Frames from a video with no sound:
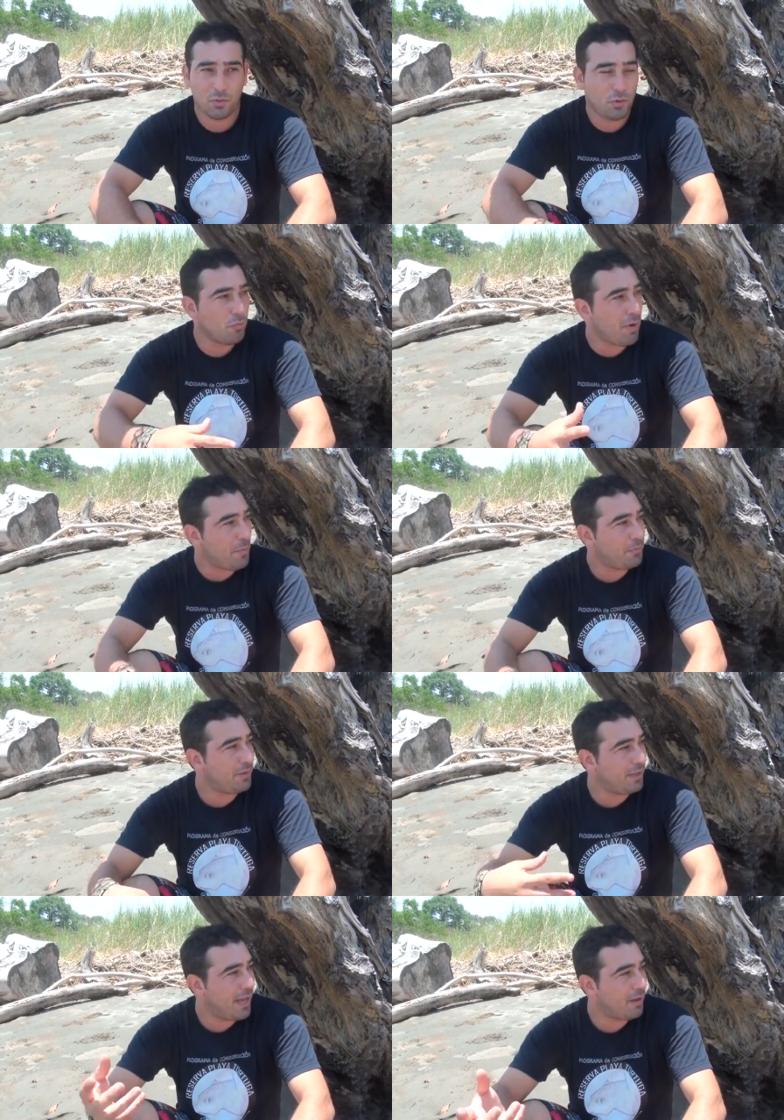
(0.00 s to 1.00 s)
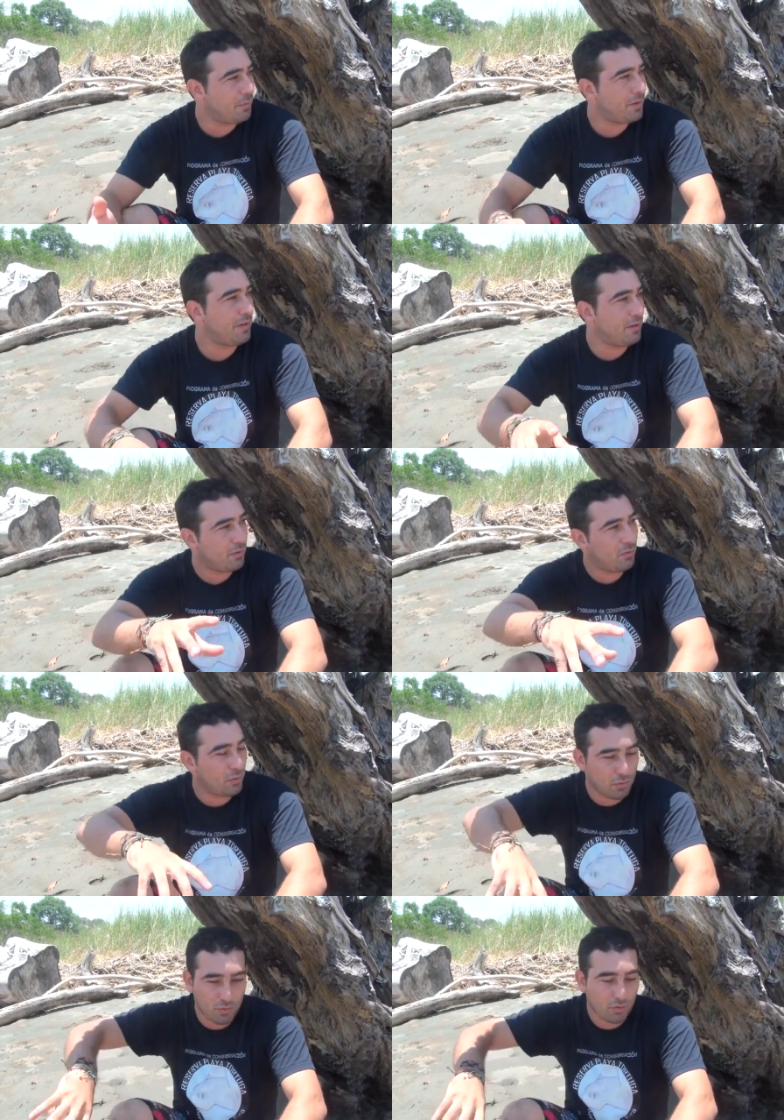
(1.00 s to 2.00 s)
to do maps in the end of the
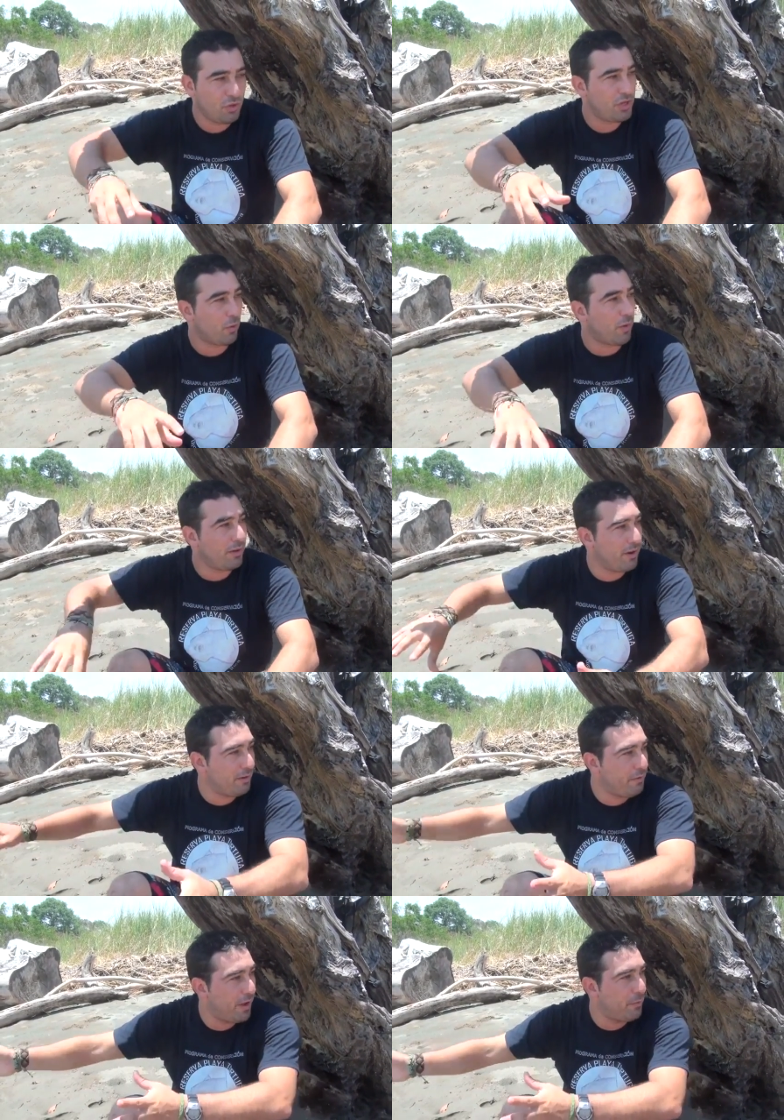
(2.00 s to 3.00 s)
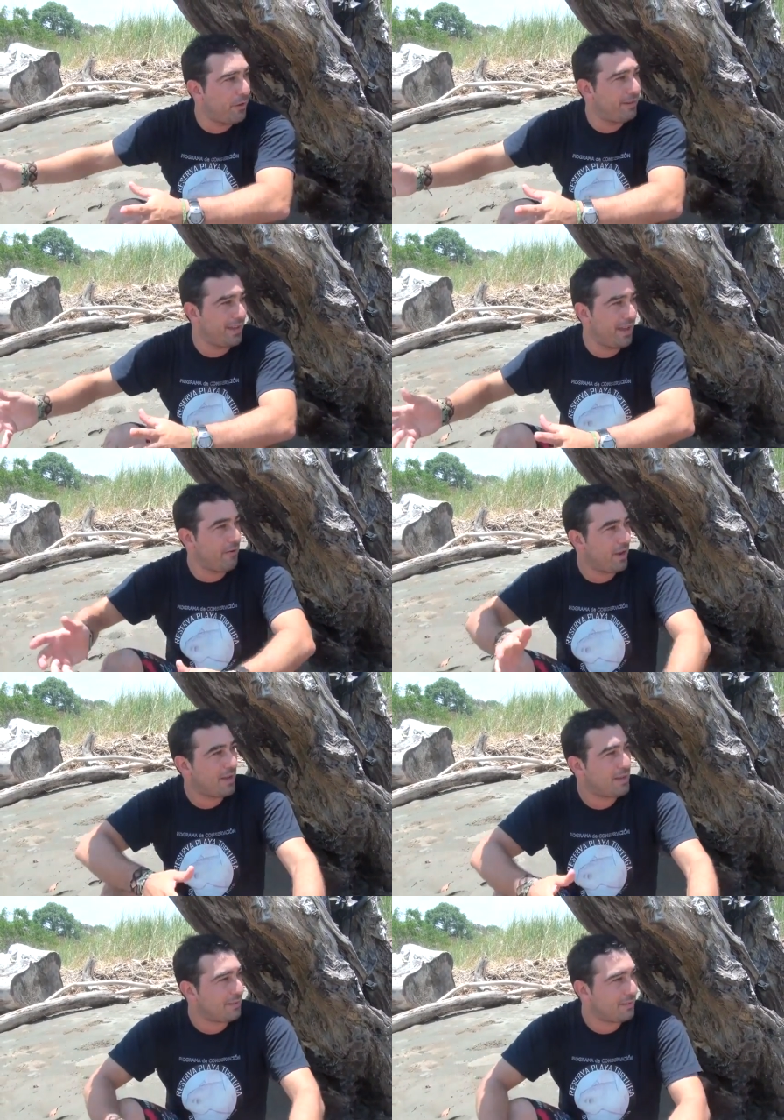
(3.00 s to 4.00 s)
season to, to check what are the favorite
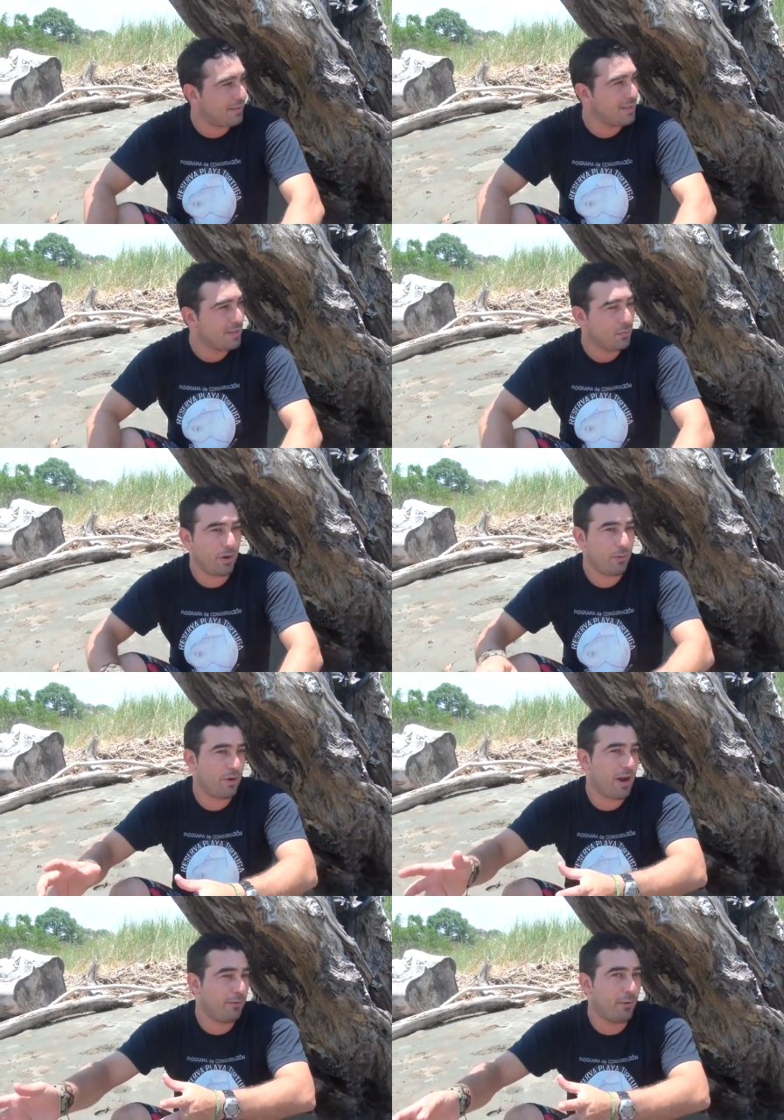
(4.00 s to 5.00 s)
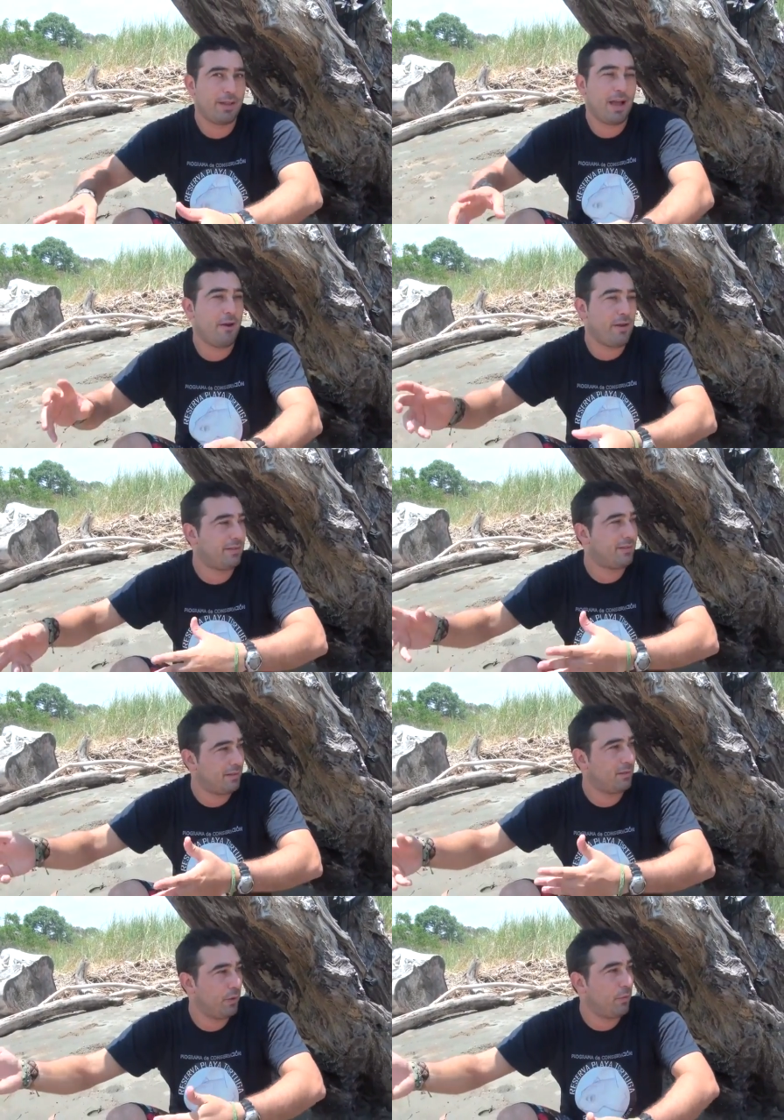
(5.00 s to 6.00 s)
areas, where we're at, what
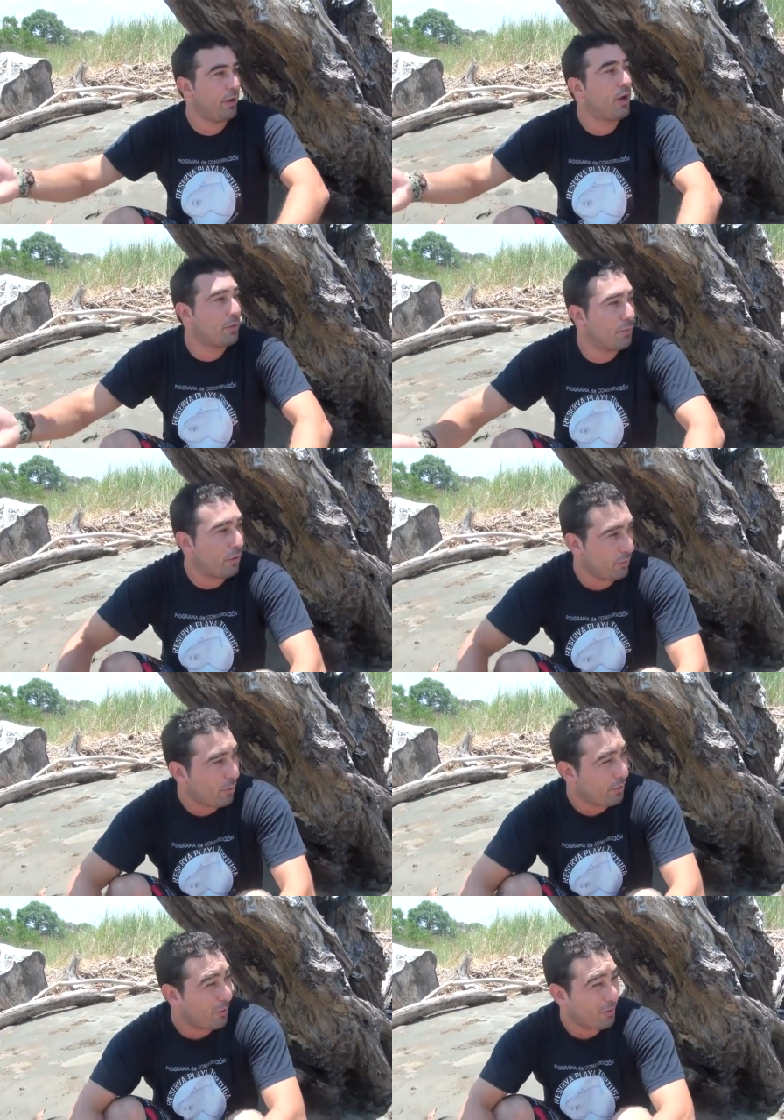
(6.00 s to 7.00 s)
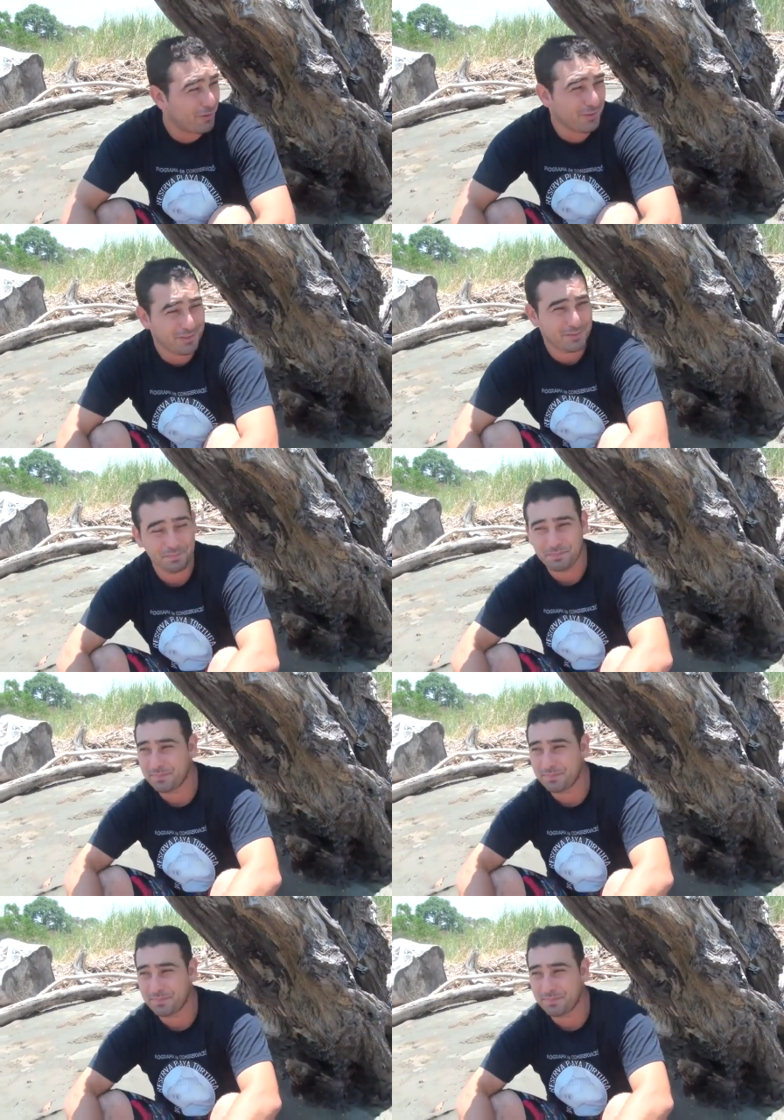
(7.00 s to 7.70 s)
areas we, we got more, more turtles.